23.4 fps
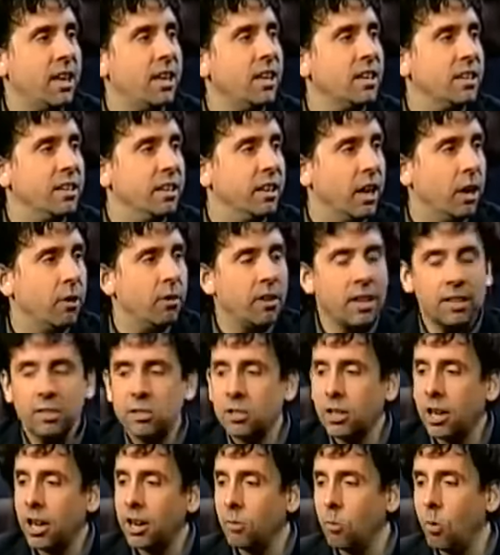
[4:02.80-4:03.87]
a kid, you know, and
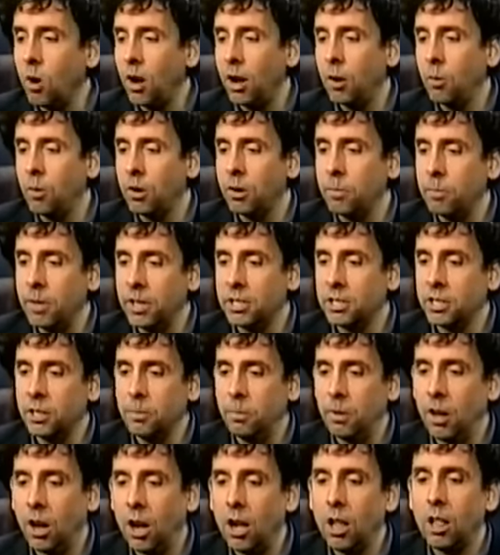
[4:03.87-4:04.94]
that's kind of why I wanted to make
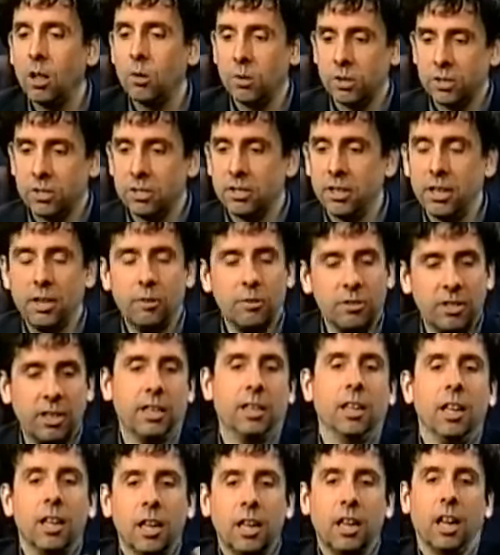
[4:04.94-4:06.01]
Sleepy Hollow is, is that it was
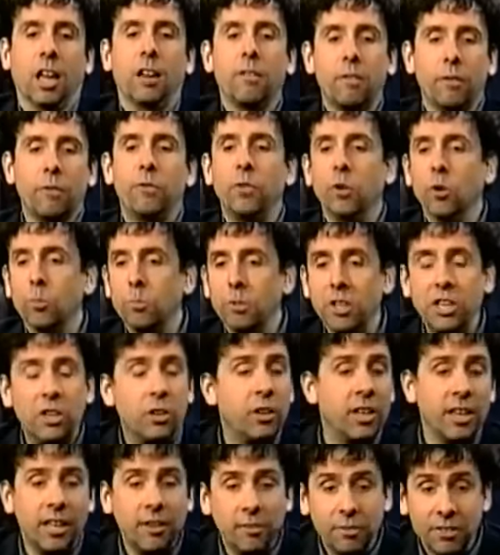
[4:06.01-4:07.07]
like kind of a film that
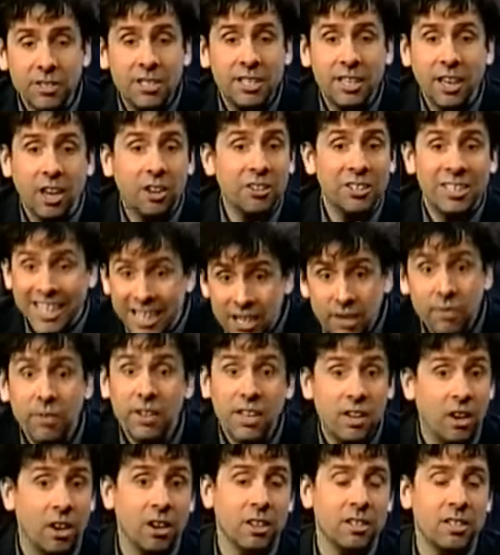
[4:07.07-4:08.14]
you could see on
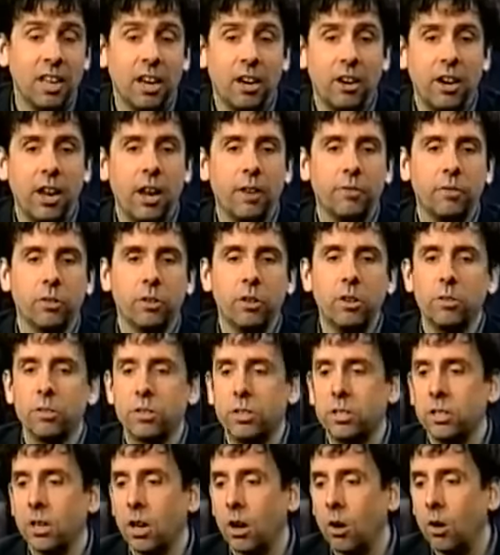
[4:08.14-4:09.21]
TV on a Saturday
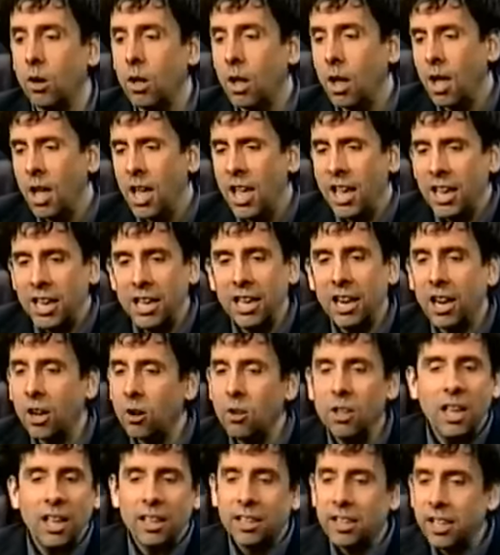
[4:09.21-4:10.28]
afternoon. So, you
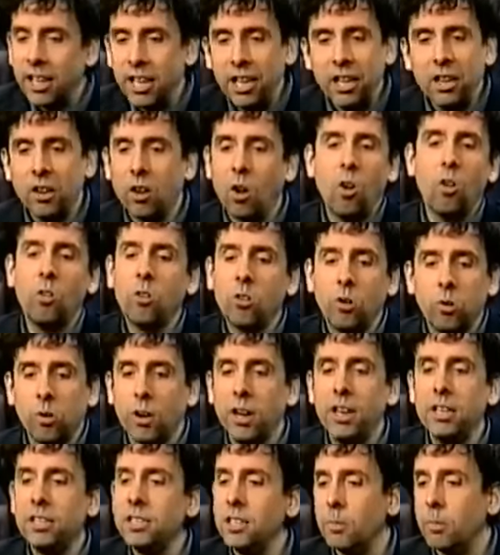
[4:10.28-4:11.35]
know, they get all
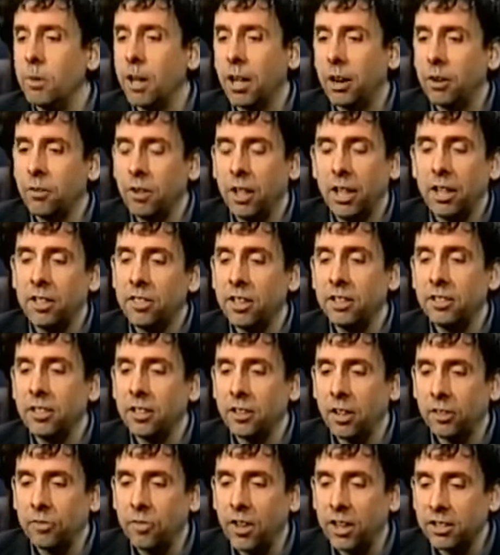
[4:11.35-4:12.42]
crazy about it. I think,
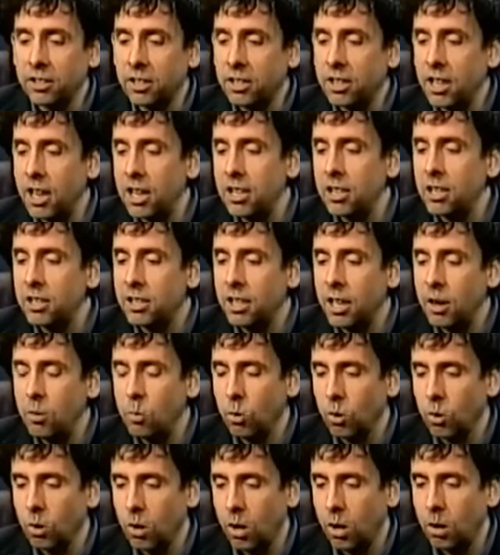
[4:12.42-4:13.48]
in fact, the day that they
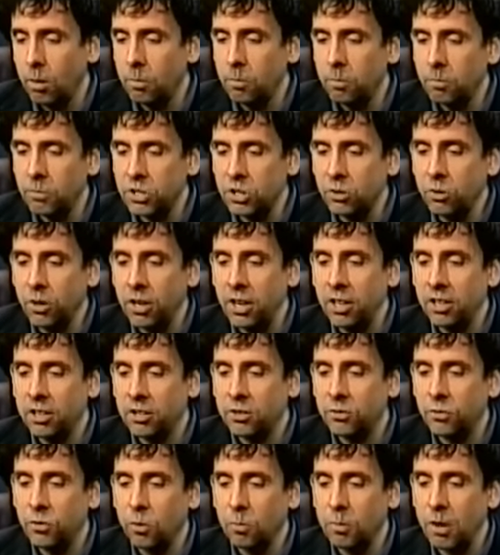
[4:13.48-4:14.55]
were um, screening
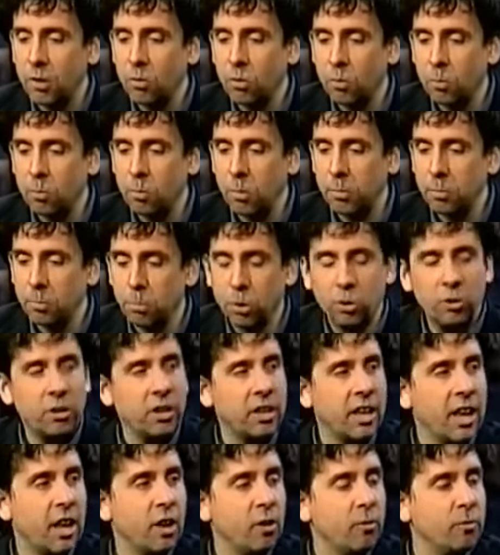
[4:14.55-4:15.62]
this film, they were
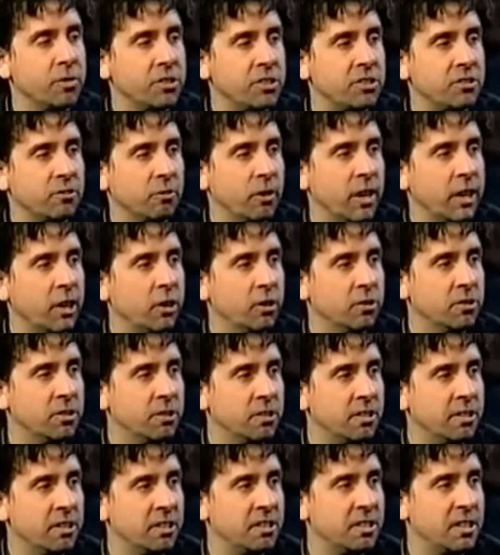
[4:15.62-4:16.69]
burning Elvis
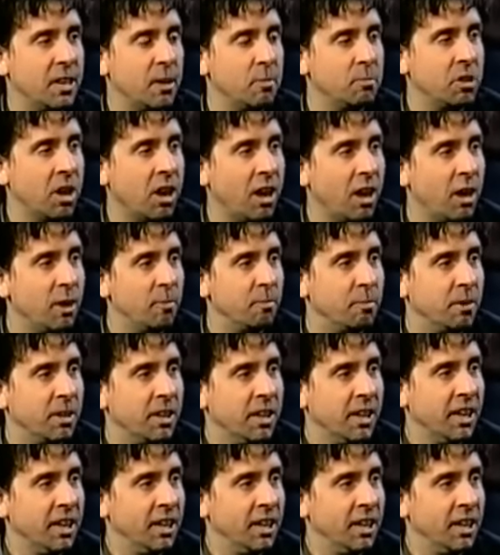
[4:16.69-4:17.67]
records at the same time.